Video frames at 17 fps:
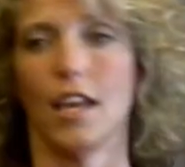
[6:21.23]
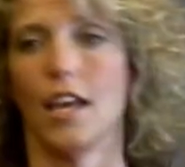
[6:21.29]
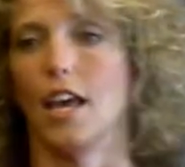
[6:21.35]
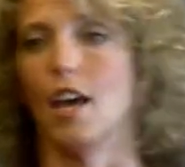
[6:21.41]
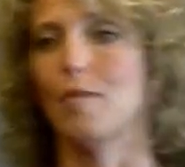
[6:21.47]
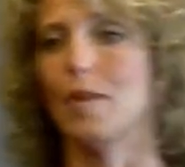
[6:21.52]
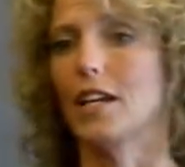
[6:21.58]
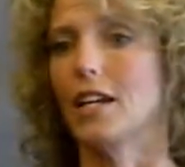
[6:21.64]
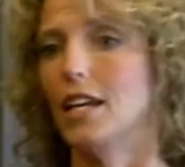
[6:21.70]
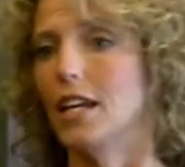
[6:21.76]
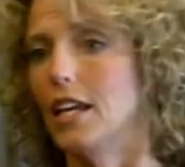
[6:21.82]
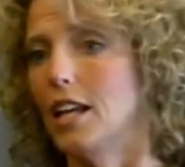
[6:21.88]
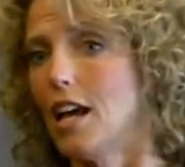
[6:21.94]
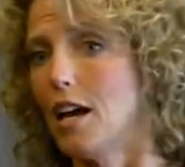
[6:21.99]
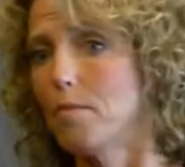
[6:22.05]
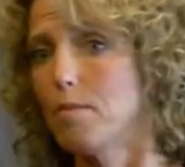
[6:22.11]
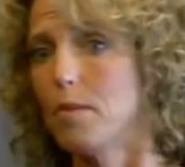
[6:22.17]
Am I going to get
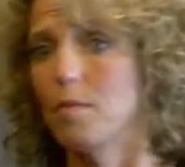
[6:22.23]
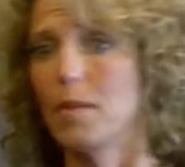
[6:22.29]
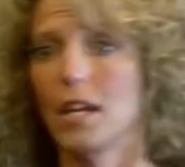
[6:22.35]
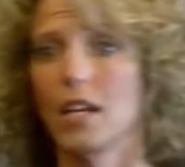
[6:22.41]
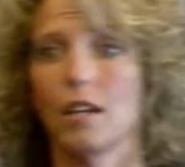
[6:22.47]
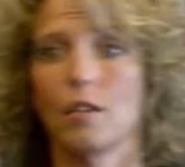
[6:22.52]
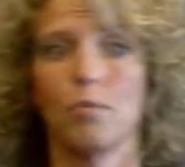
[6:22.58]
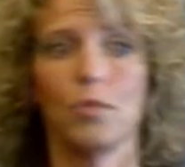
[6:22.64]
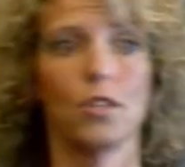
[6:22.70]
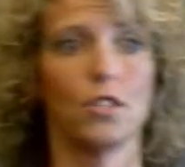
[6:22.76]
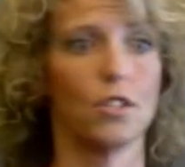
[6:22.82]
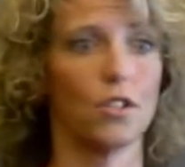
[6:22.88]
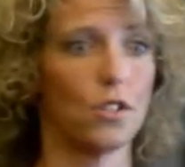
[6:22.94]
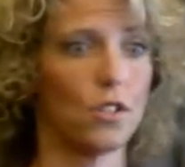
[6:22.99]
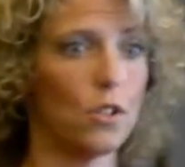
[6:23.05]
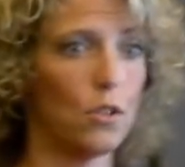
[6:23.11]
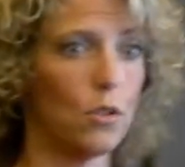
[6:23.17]
up? Am I going to push the
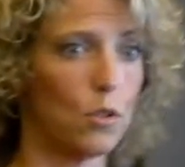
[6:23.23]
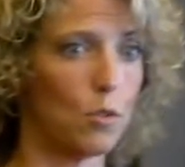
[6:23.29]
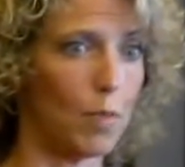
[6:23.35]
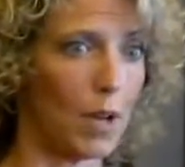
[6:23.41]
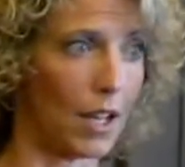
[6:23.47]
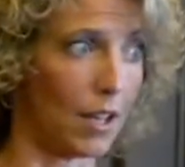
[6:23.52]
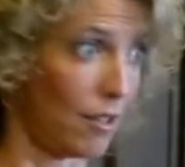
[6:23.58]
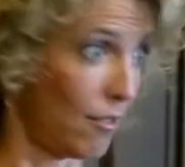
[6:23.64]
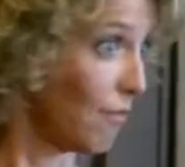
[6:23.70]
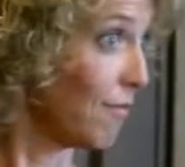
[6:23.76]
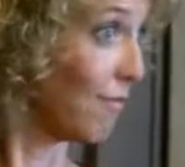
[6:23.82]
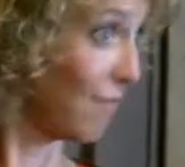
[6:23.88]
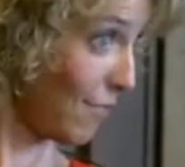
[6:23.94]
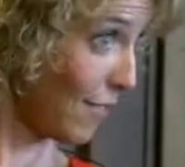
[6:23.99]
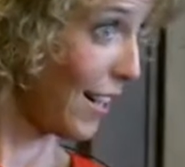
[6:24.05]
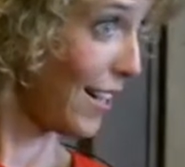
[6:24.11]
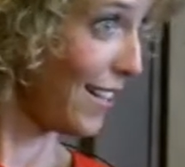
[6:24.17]
snooze button,
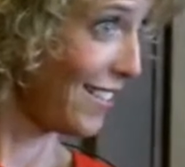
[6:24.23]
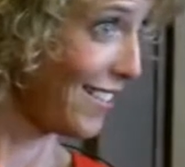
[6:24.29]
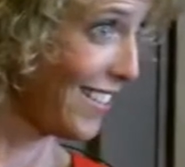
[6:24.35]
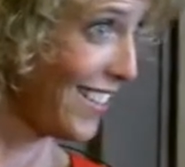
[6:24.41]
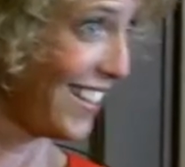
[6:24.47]
right?